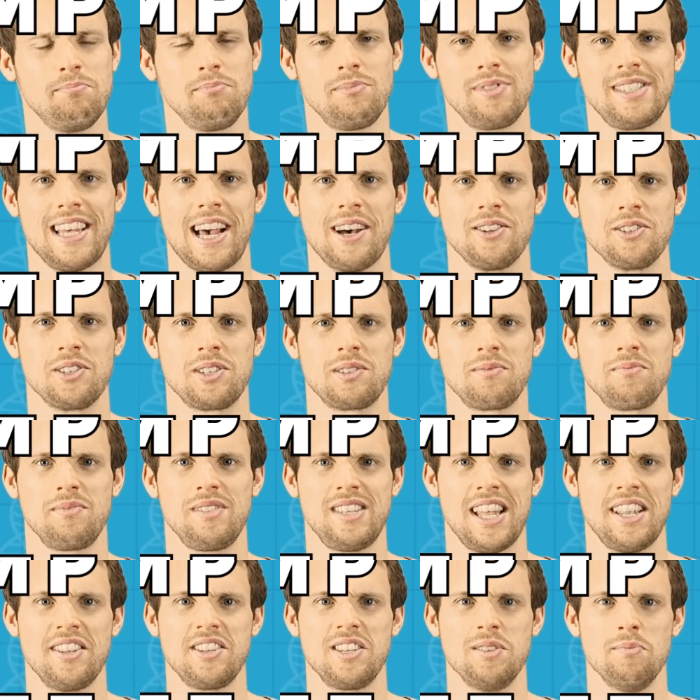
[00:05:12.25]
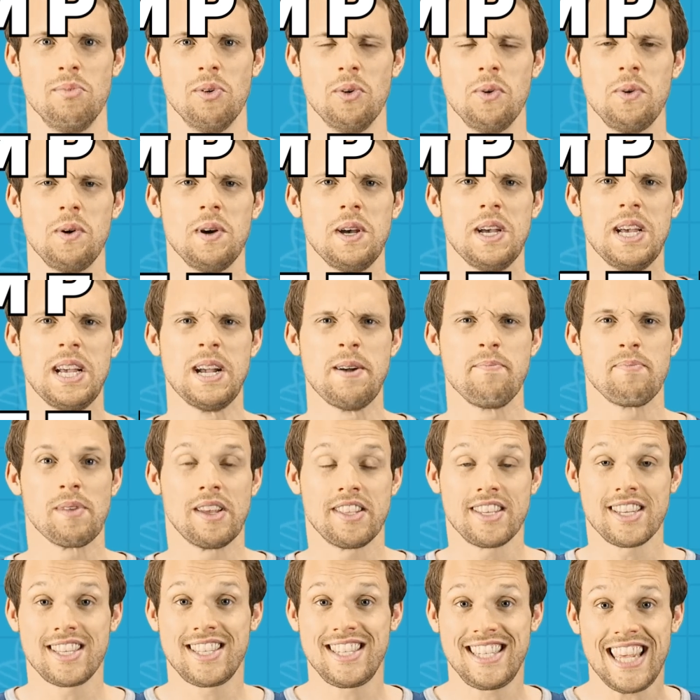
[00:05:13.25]
Sounds sensible.
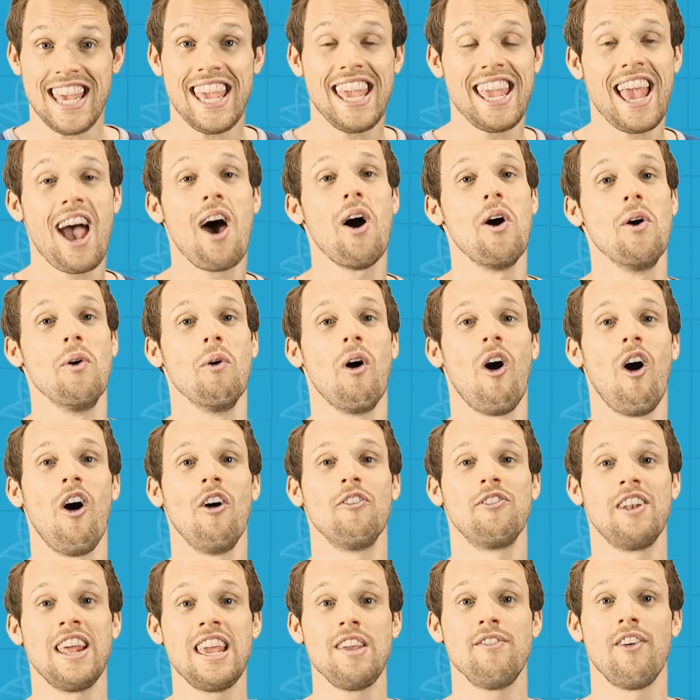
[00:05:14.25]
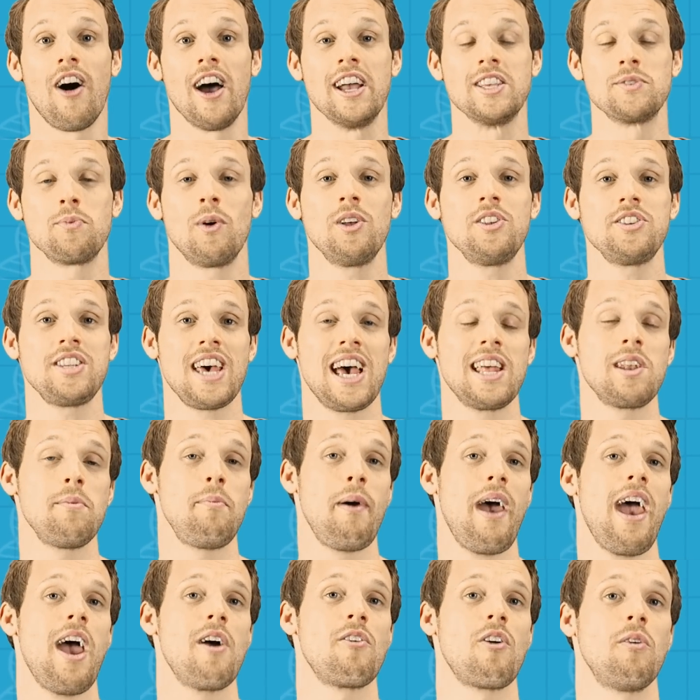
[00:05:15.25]
The CEO of Levi's once had a
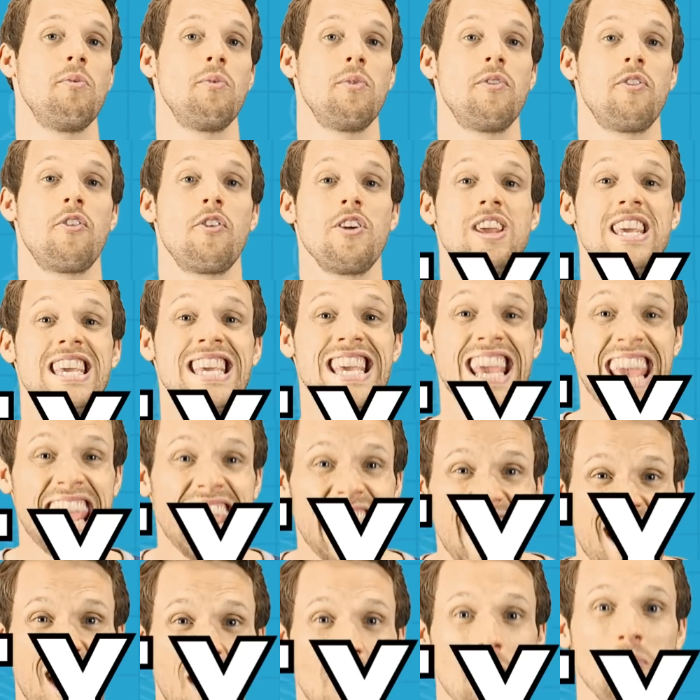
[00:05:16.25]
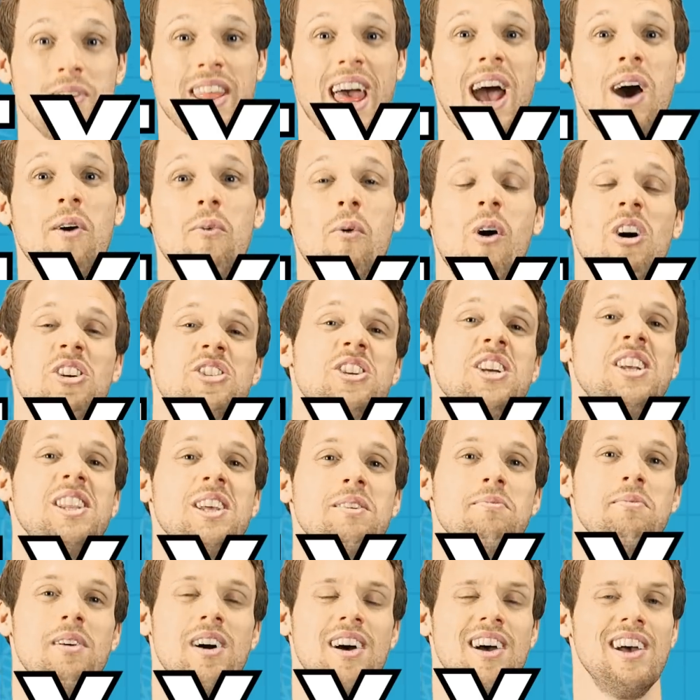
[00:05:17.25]
pair on for a year without washing
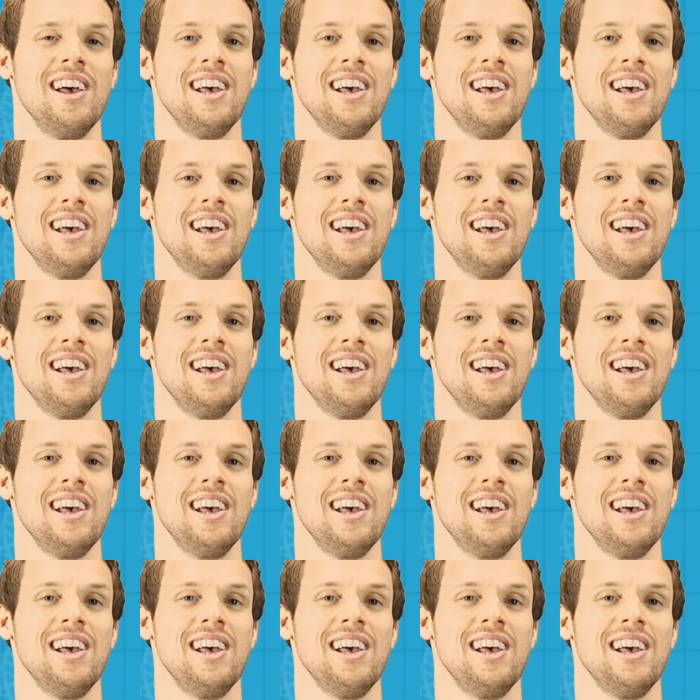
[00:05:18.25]
them.